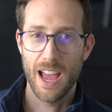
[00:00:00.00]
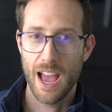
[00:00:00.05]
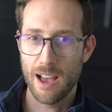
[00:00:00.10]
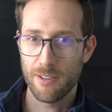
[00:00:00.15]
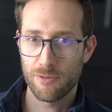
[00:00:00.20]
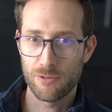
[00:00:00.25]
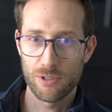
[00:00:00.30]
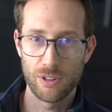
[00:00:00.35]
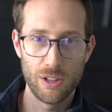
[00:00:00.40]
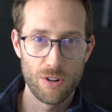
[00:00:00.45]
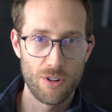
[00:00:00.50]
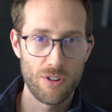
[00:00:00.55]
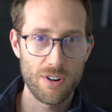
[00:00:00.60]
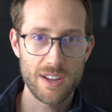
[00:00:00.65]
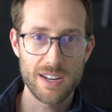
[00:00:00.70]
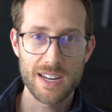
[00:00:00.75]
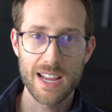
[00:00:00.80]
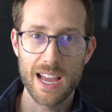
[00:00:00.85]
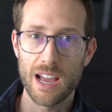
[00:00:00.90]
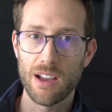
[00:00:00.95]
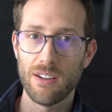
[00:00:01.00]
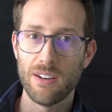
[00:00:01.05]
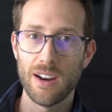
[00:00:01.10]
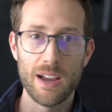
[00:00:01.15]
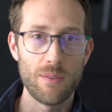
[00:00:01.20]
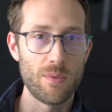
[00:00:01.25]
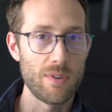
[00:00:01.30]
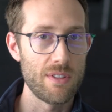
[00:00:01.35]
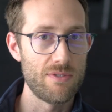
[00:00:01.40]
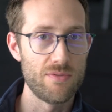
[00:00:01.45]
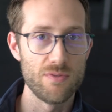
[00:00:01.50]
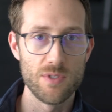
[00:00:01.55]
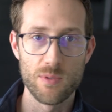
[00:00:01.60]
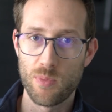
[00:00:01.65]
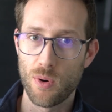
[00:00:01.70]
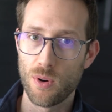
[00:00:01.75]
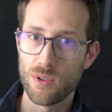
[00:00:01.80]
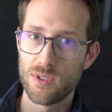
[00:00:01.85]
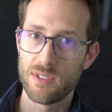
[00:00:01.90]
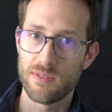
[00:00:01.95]
After lowering it down, I went through the
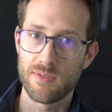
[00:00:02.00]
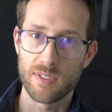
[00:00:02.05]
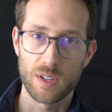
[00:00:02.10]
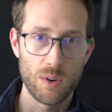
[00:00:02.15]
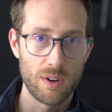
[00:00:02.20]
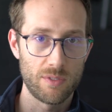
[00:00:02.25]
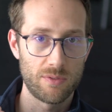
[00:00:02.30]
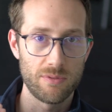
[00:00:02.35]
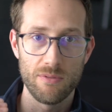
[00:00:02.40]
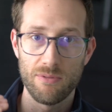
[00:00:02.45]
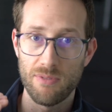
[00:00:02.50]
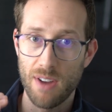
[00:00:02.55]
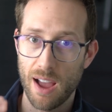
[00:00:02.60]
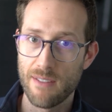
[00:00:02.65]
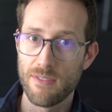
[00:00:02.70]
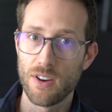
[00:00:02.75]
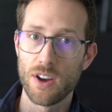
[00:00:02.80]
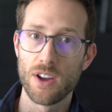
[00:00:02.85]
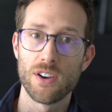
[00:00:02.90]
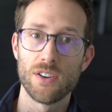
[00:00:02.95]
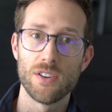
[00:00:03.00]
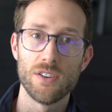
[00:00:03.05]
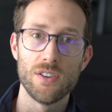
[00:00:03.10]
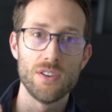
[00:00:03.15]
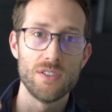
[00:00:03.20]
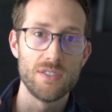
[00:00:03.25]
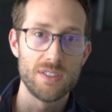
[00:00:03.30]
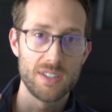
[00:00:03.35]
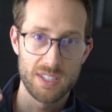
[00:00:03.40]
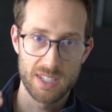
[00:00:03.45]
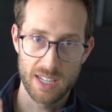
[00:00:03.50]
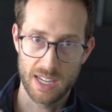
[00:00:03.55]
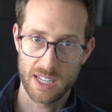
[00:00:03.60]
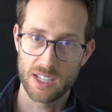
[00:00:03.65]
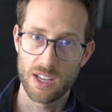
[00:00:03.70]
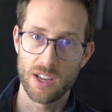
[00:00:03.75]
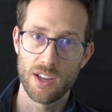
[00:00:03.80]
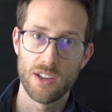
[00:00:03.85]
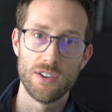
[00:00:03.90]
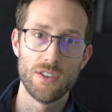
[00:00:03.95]
process of going from five hundred,
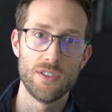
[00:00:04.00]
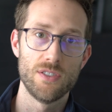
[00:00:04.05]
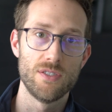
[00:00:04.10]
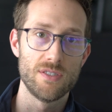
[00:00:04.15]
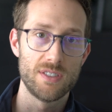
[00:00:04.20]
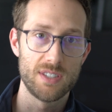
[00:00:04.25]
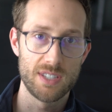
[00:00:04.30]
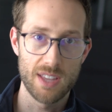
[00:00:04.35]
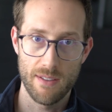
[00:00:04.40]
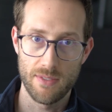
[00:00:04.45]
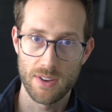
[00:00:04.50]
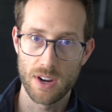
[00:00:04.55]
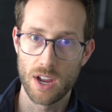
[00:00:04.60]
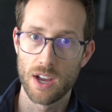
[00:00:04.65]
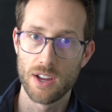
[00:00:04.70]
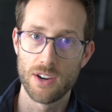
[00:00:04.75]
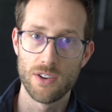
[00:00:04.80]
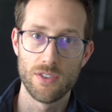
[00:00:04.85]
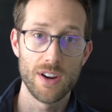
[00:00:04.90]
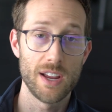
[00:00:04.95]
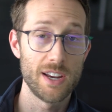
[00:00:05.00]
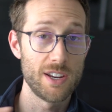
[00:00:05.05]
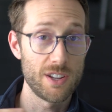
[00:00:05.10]
six hundred, seven hundred,